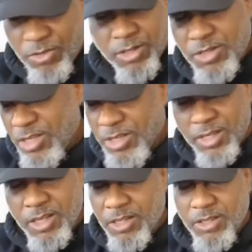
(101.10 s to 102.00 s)
You can see the
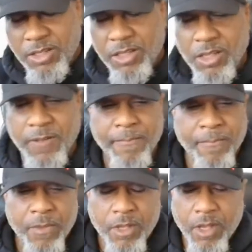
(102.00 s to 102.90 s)
link in the thing
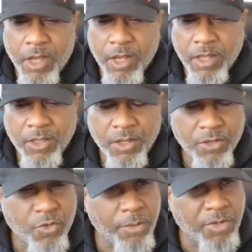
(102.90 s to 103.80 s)
uh, in the
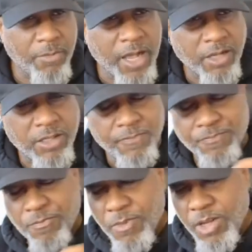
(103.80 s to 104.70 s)
description box.
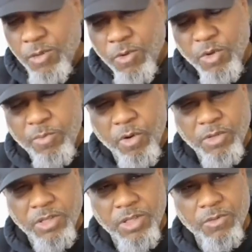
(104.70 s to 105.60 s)
Anyone who
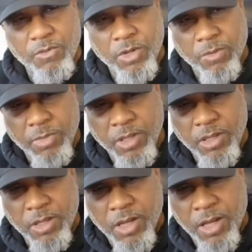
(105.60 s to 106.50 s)
purchases it will be
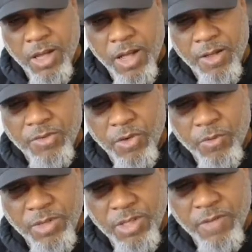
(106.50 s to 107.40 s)
uh, also
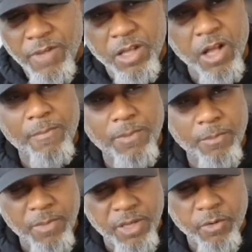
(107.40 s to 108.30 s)
receive a
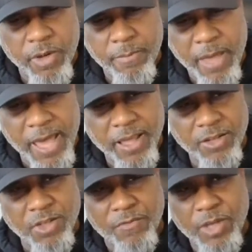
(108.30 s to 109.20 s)
complimentary
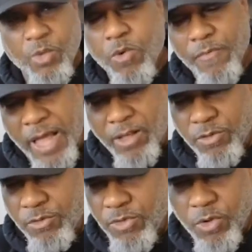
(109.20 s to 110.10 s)
package of equal
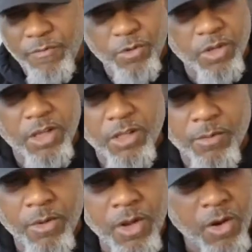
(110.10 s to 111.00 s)
value. So if you get
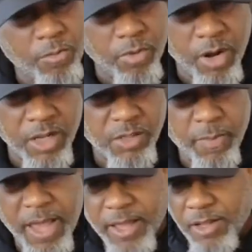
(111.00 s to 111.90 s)
the bronze
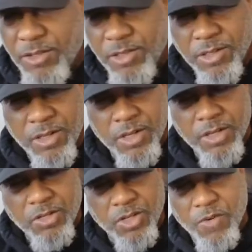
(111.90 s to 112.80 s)
package, the
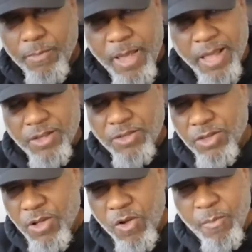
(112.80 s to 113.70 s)
silver package,
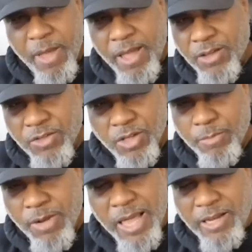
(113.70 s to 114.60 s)
the gold package, or the
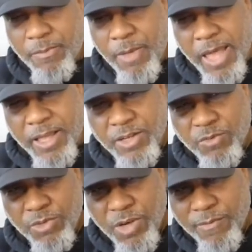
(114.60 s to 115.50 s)
platinum package,
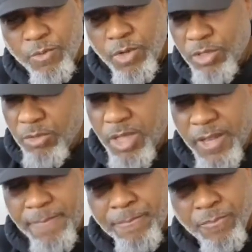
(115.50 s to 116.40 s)
whichever one you
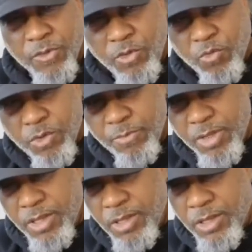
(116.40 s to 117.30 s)
get, you will
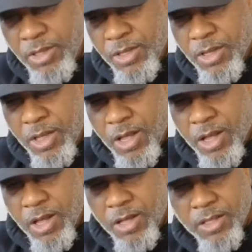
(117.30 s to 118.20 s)
be uh,